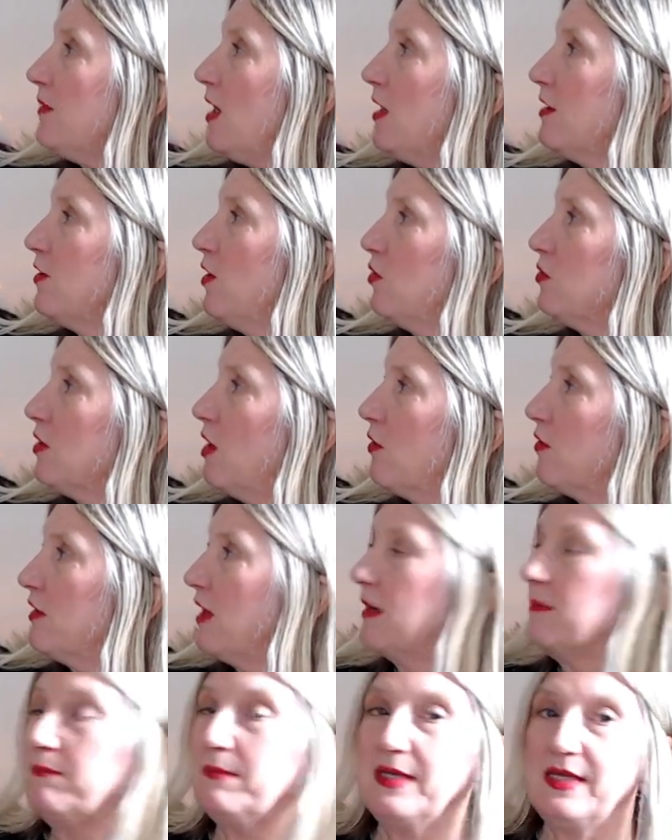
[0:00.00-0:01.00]
no lower
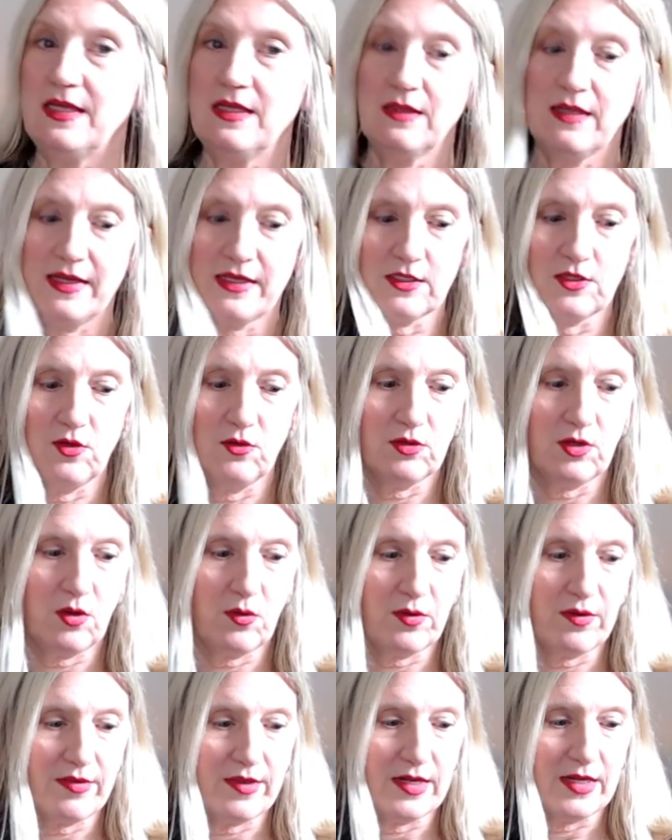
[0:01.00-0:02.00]
on me, like no
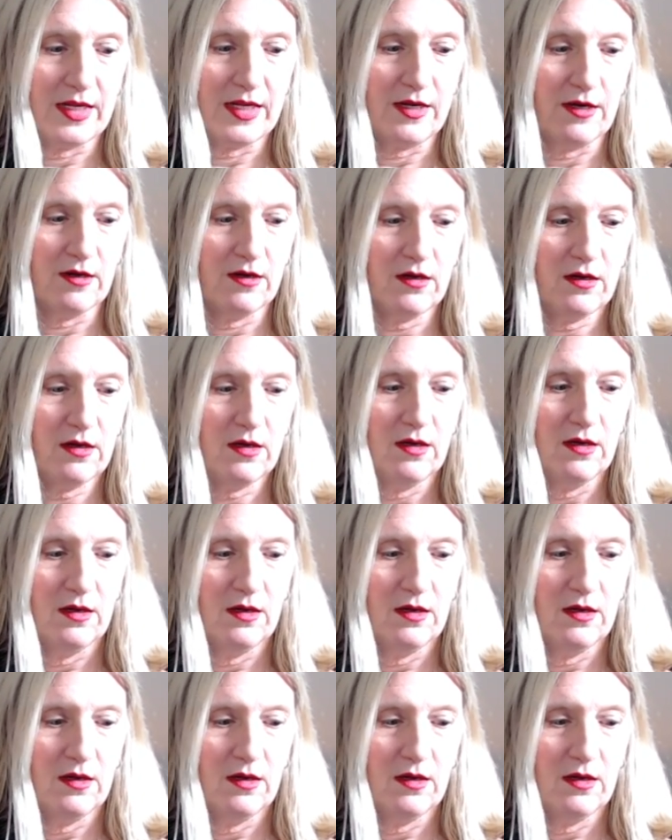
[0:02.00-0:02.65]
lower than here.